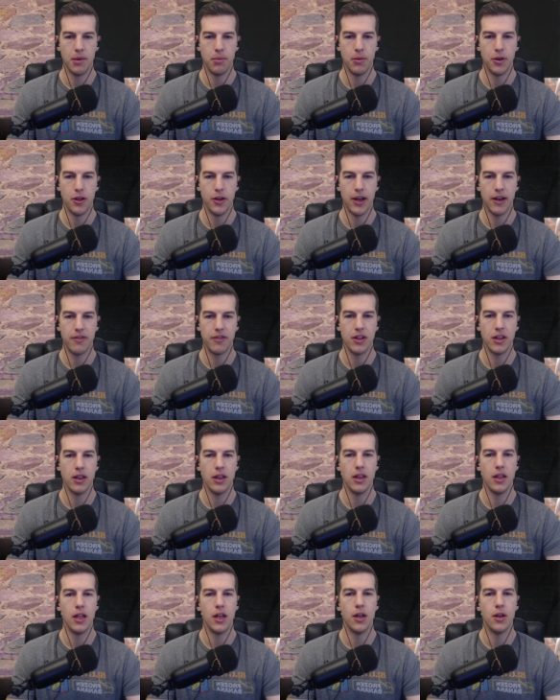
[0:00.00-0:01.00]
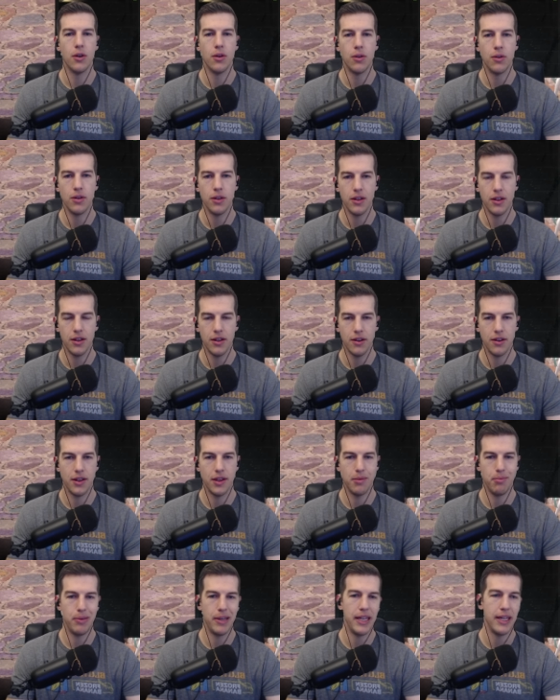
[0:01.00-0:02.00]
but you have to load
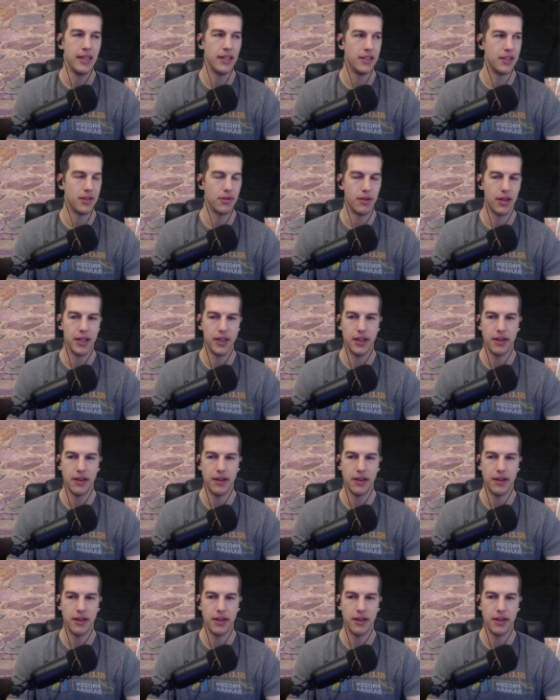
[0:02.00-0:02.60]
the piece, right?